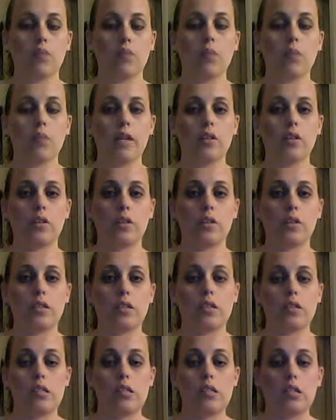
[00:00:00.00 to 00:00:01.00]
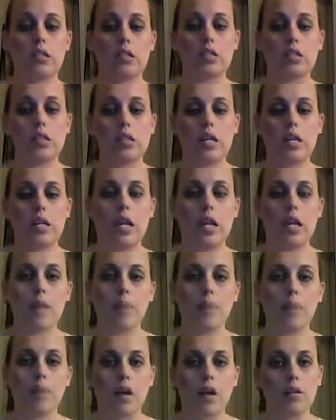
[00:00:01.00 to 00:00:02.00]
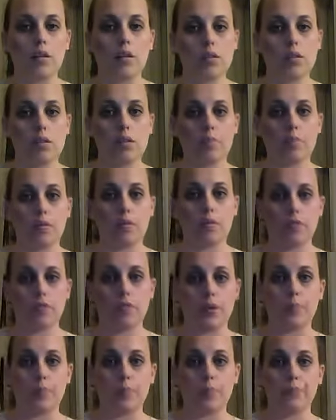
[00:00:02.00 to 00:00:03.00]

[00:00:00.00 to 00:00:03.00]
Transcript: my goodness, it's, it's like eight bottles of perfume.